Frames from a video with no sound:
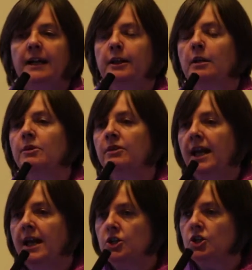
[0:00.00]
health
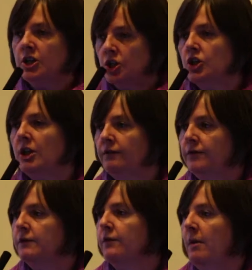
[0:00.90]
communication a
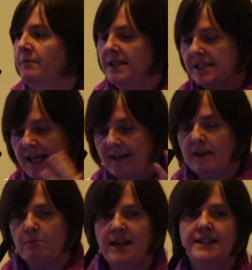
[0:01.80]
shift from this
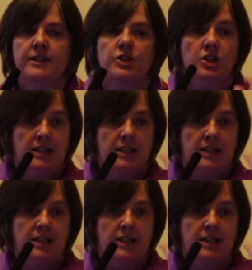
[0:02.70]
get the message,